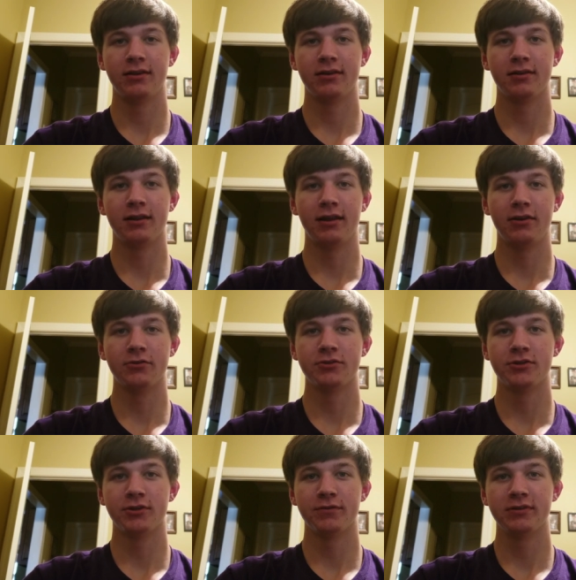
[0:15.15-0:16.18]
cloud
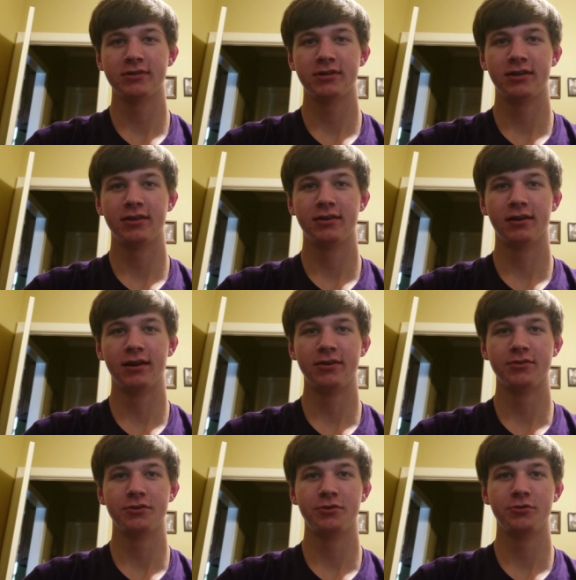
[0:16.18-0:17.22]
service that
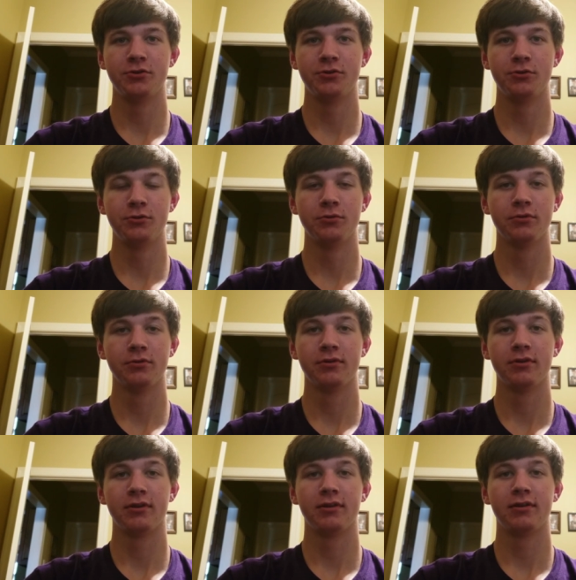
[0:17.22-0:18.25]
allows you to
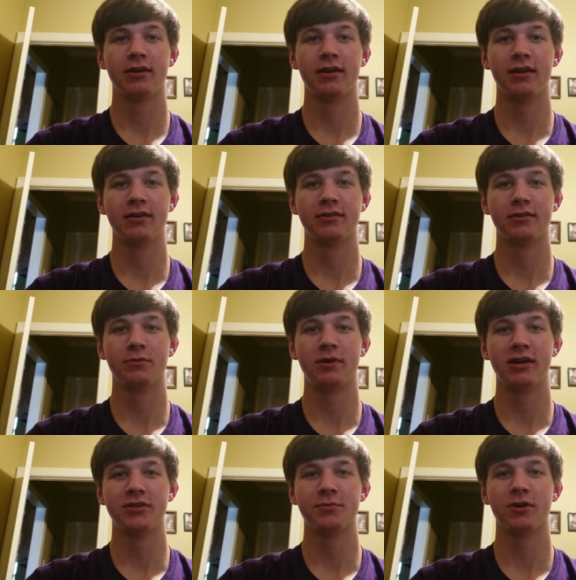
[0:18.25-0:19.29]
connect a
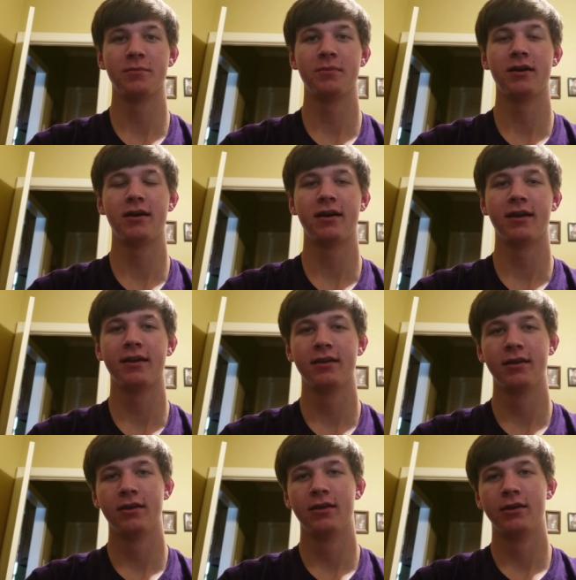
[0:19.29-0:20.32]
Raspberry Pi
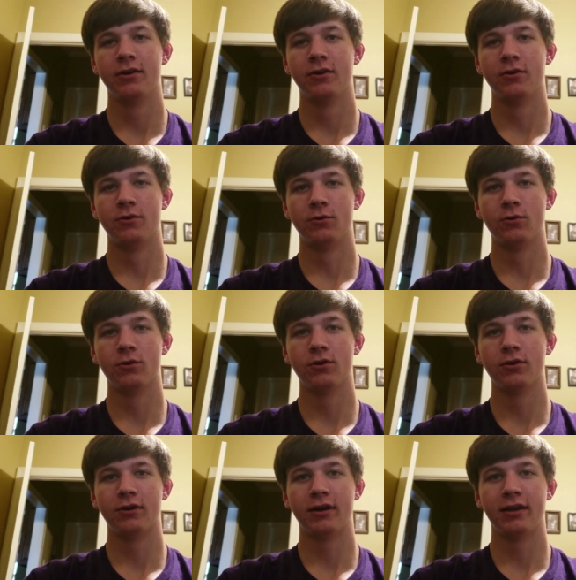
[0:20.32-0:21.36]

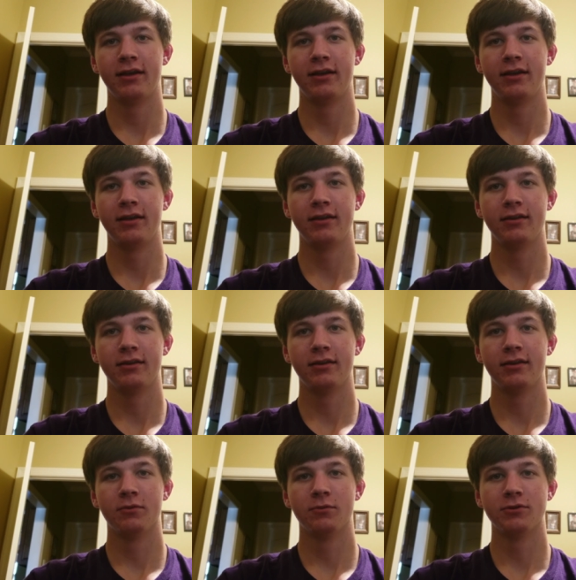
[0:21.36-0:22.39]
or
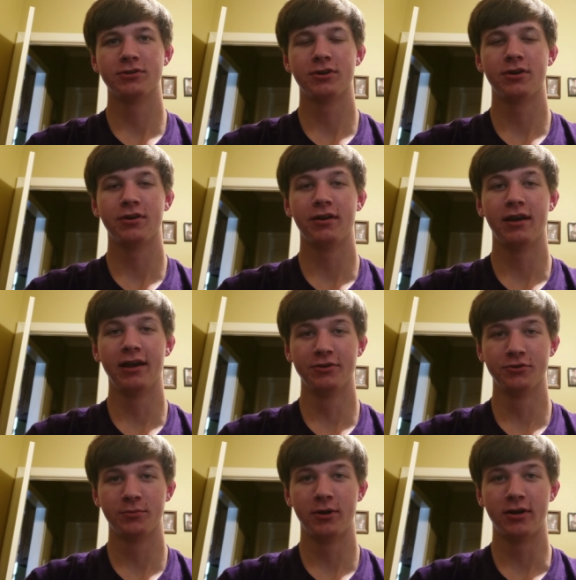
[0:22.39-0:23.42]
what's called an
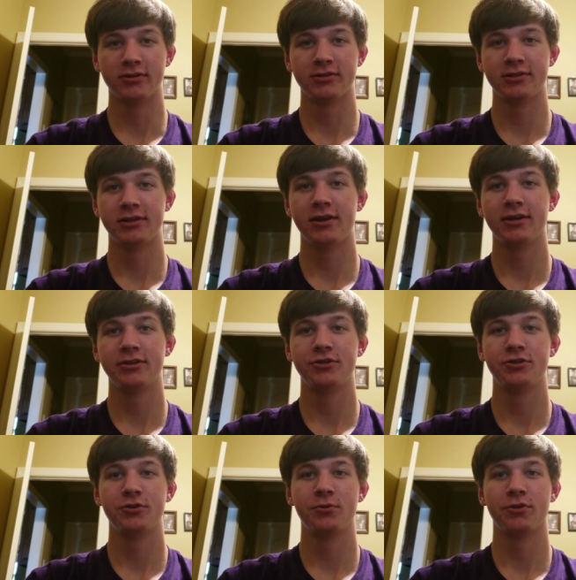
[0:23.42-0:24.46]
Astrobox Touch
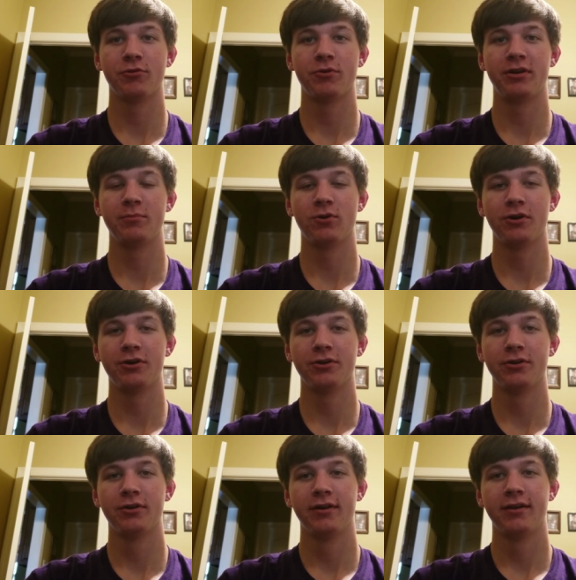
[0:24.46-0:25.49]
to a 3D printer
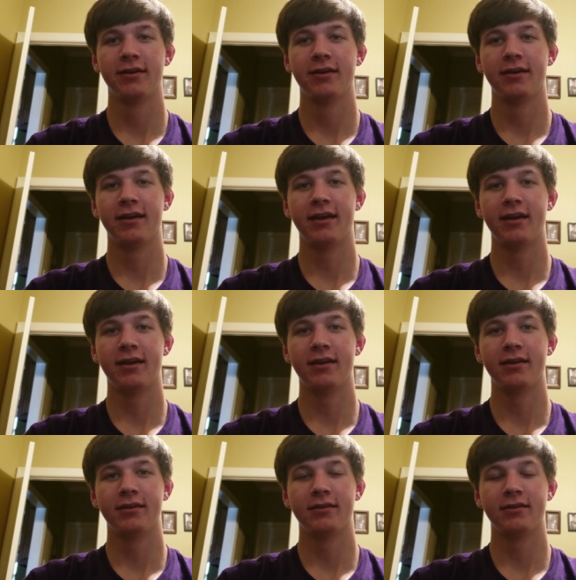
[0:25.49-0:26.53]

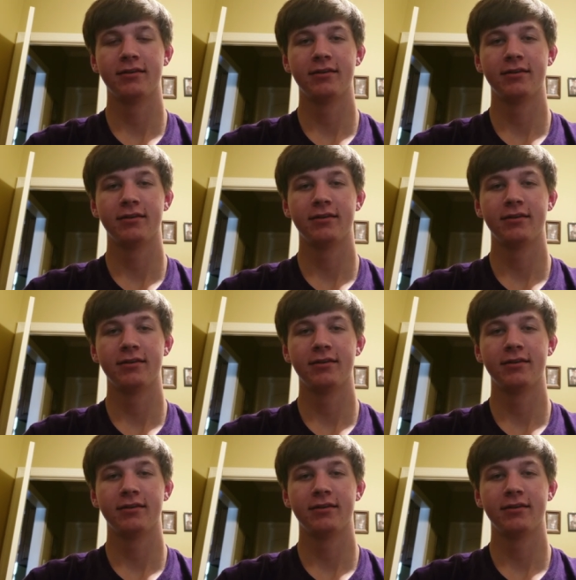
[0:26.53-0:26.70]
and